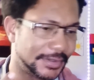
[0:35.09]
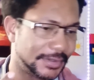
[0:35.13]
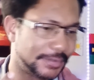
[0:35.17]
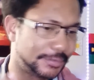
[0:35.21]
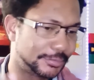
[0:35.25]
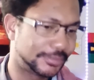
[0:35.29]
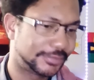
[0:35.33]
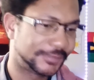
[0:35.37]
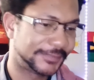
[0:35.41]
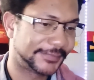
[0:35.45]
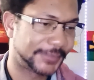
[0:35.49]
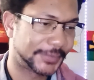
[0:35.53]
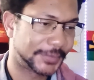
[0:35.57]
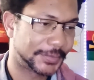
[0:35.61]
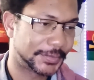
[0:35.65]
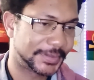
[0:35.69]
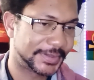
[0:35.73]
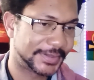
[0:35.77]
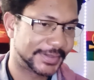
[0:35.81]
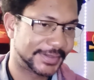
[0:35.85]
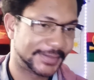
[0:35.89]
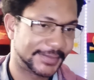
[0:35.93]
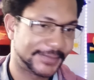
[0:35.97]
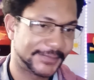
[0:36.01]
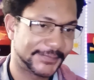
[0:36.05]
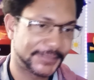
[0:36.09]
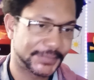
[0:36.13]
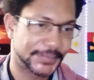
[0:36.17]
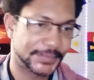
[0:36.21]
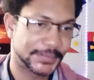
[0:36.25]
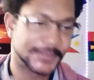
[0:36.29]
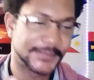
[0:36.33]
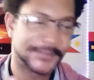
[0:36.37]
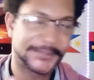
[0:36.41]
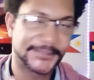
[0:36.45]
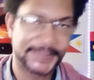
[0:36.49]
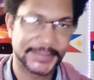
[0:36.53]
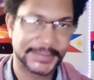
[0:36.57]
provoke and invoke
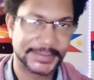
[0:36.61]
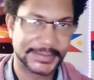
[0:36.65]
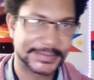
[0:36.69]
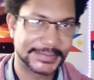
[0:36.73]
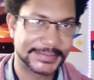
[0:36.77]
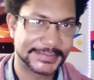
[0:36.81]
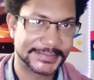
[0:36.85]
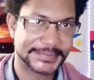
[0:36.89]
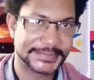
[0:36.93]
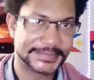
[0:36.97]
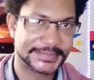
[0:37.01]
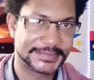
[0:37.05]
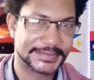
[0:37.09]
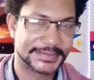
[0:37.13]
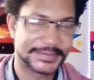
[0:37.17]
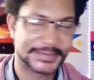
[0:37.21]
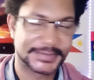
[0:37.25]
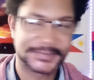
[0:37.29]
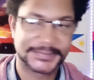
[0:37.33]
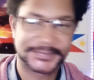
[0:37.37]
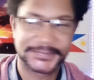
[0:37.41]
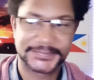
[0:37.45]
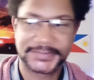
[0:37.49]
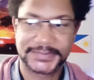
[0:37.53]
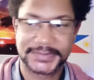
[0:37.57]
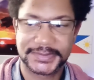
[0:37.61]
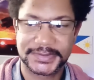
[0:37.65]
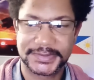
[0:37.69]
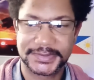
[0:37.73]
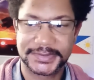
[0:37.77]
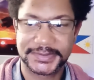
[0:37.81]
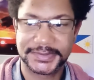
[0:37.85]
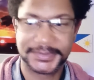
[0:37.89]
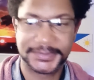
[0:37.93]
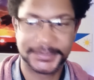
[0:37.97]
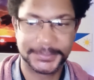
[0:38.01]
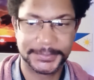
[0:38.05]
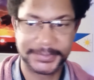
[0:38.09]
feelings of
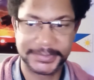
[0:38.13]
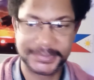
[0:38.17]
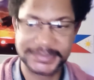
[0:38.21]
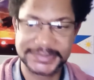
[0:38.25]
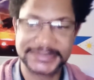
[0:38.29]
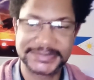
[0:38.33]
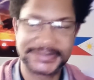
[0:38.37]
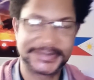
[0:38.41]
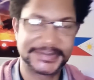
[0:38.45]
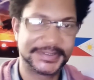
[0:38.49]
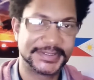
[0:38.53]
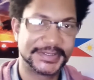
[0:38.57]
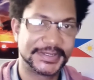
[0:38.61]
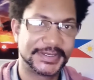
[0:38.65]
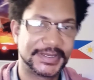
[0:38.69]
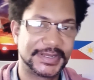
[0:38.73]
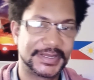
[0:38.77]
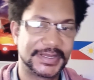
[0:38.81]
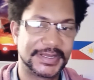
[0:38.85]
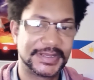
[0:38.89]
unity